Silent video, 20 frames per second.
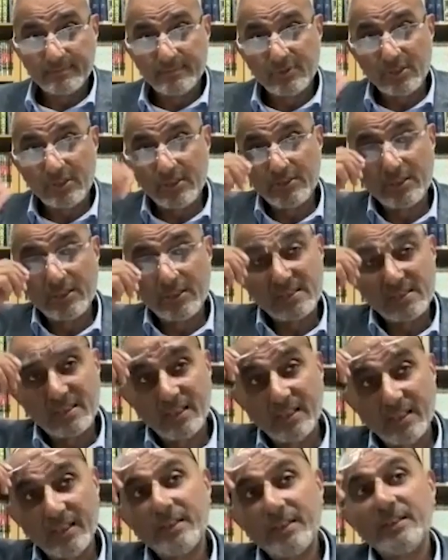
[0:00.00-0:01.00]

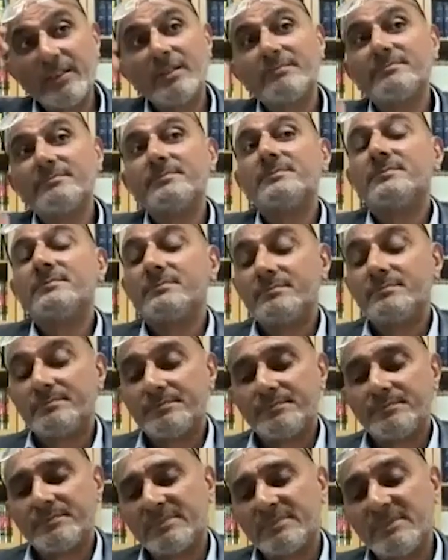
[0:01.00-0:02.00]
Sijistani.
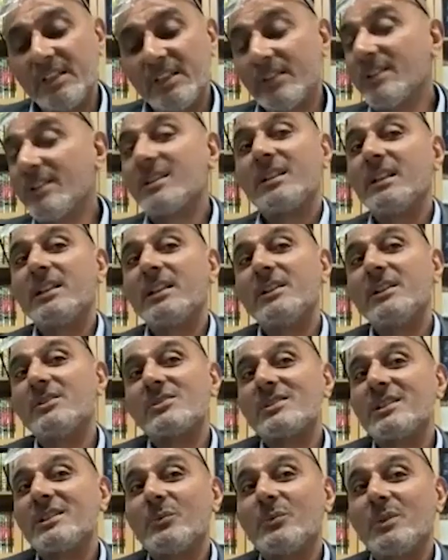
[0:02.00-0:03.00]
The other thing you'll
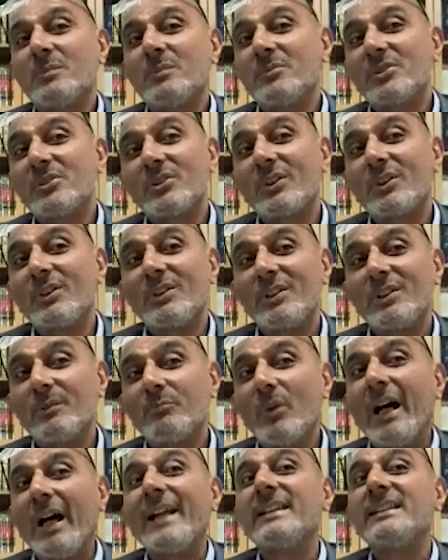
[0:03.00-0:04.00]
see with majority of
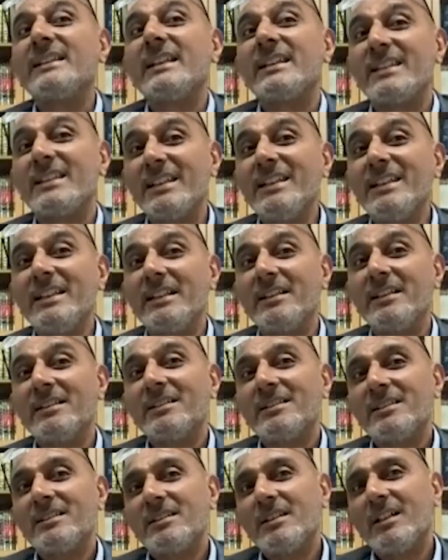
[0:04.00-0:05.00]
muhaddithin
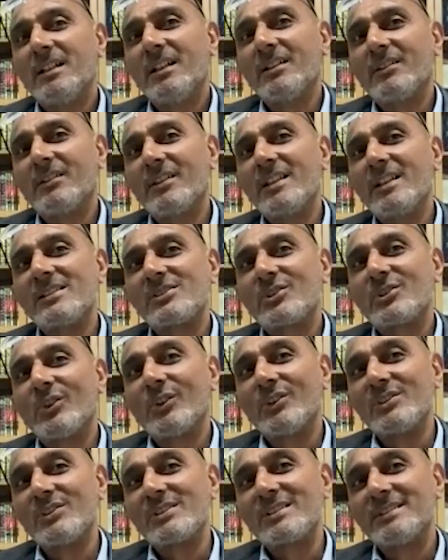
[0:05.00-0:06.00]
and great
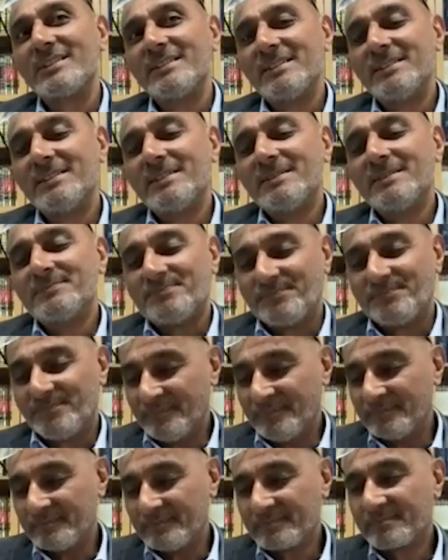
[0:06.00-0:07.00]
scholars
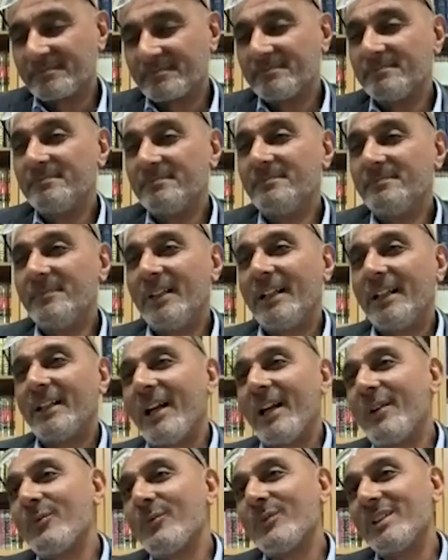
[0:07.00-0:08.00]

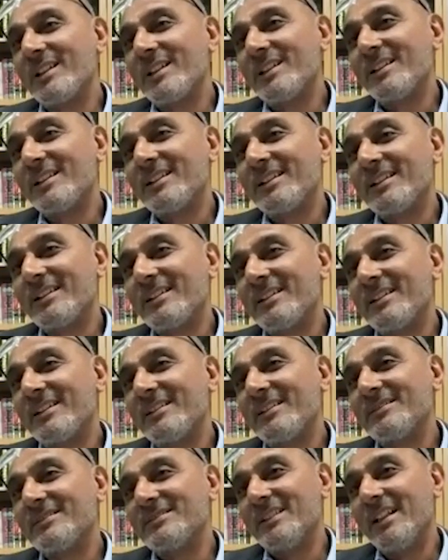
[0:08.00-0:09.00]
around the
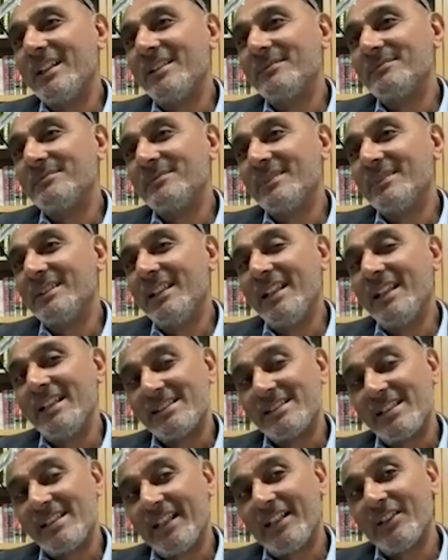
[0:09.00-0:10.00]
late
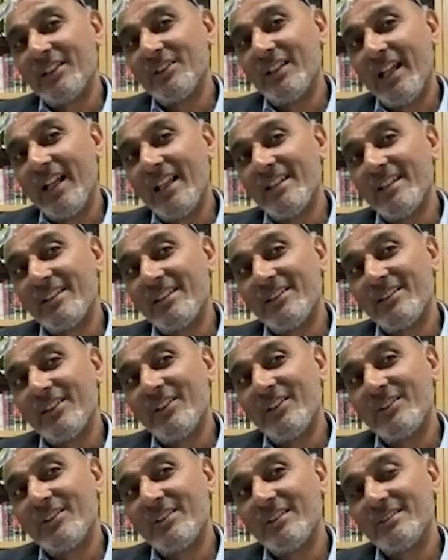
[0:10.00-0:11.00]
2nd and
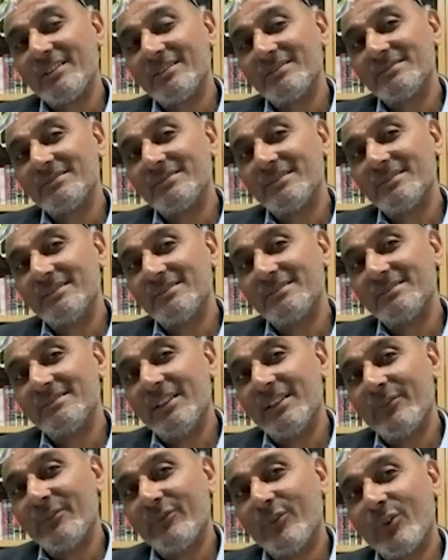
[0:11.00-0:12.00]
3rd
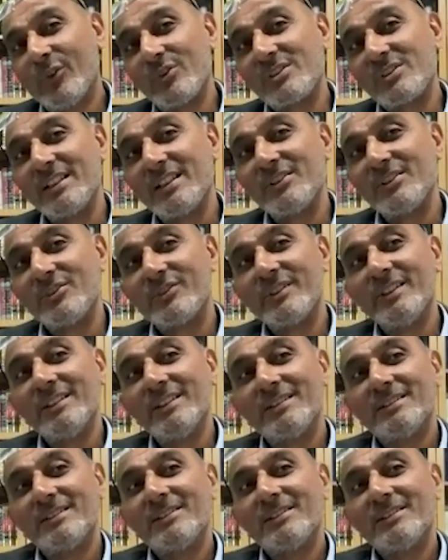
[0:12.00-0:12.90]
and 4th century,